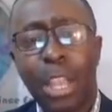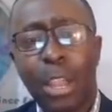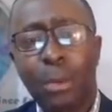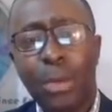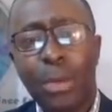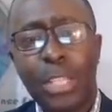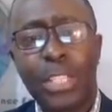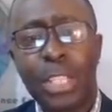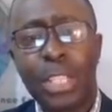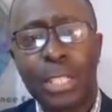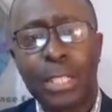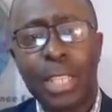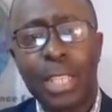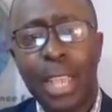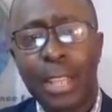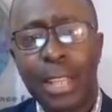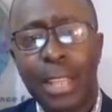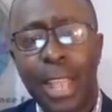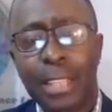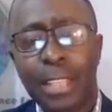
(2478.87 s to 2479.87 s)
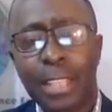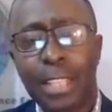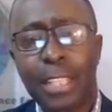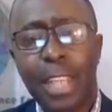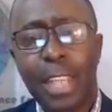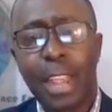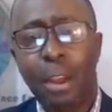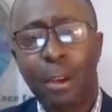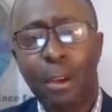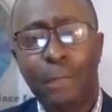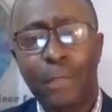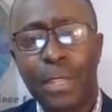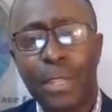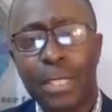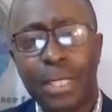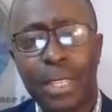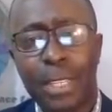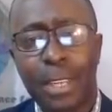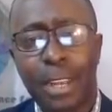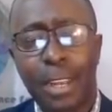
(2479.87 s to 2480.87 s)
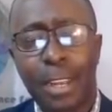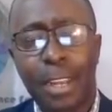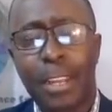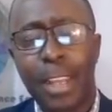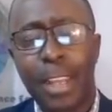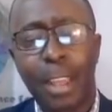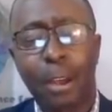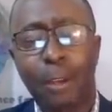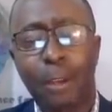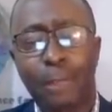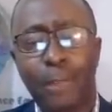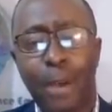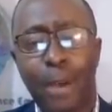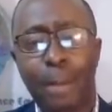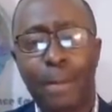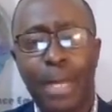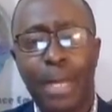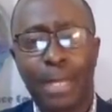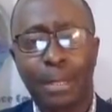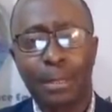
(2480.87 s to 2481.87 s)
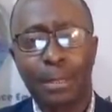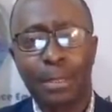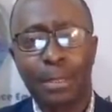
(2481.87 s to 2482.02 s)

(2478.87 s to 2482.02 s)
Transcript: which is there's a day of feasting and a day of famine.